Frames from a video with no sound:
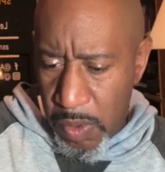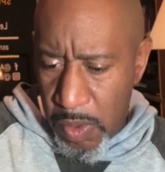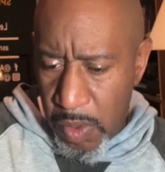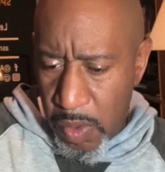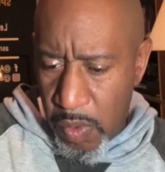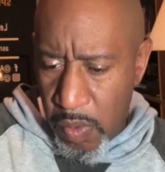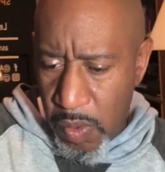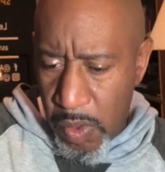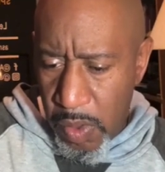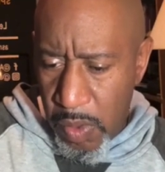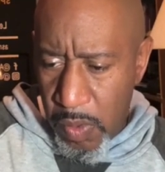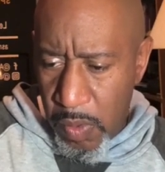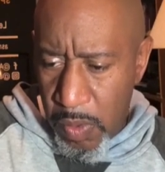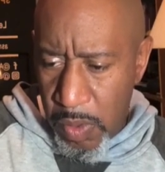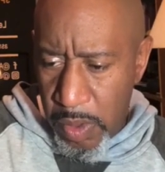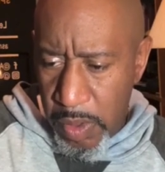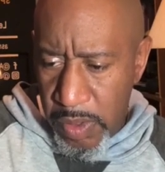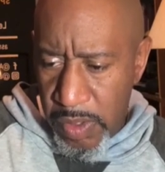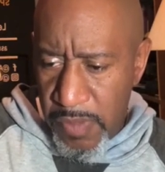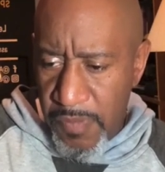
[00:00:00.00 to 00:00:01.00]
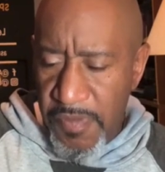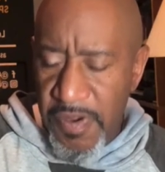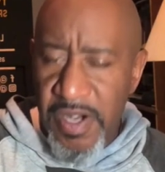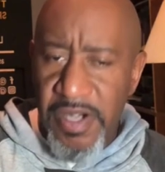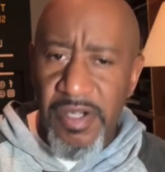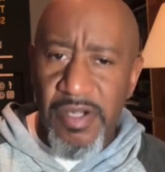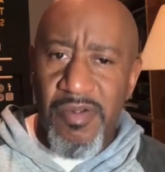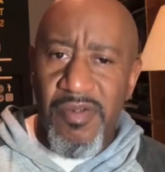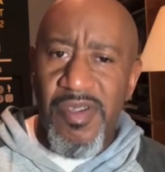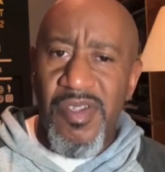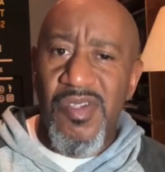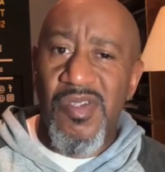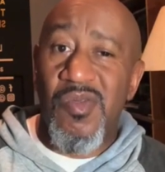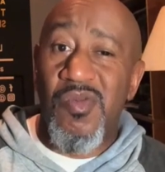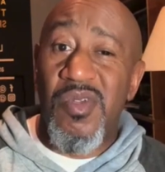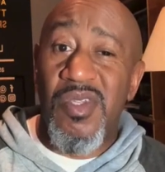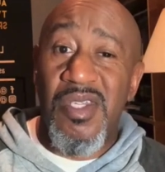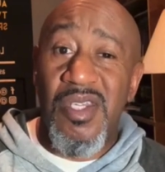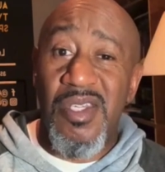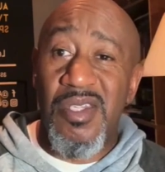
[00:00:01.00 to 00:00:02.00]
quote to varying degrees, do
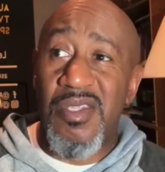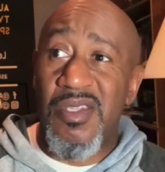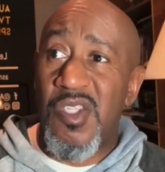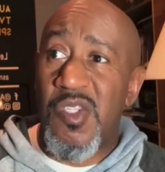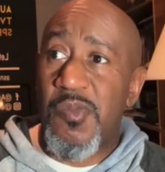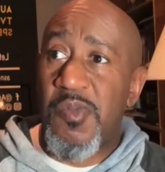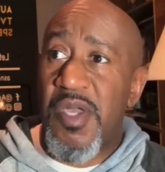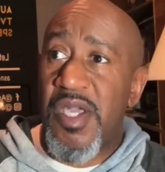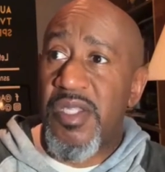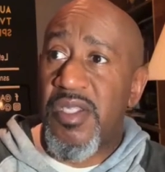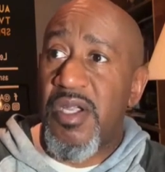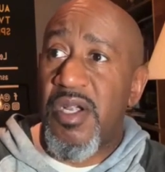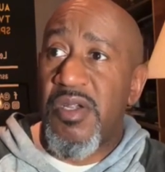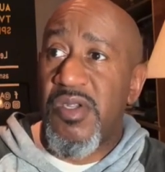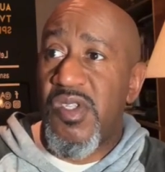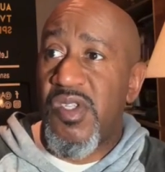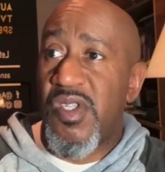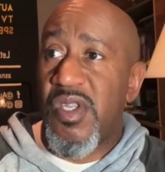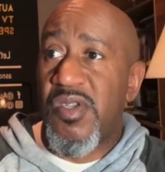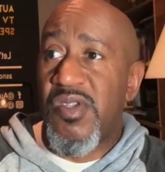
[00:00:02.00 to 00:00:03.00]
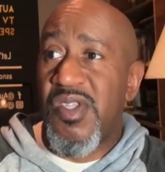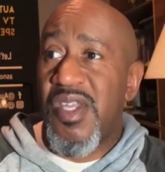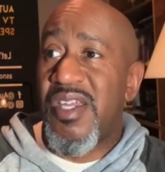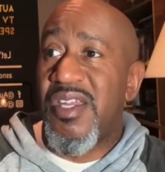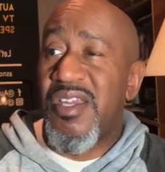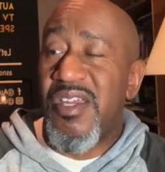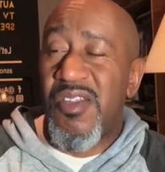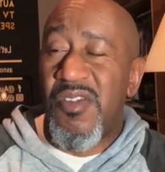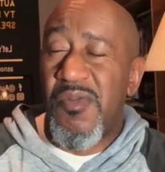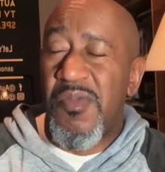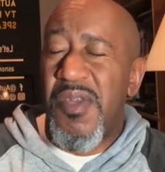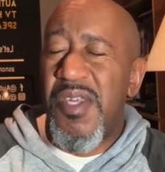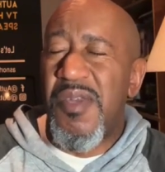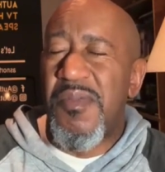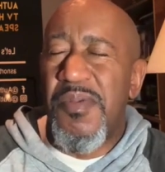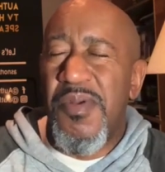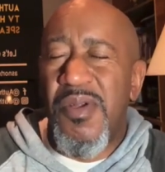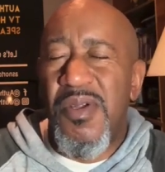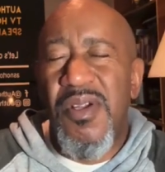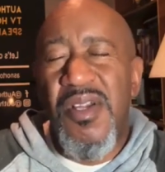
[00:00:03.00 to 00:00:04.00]
we need to expect ourselves out of other
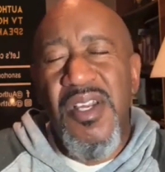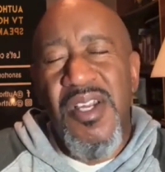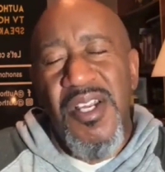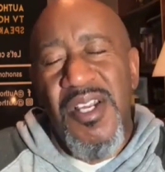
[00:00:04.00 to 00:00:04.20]
people?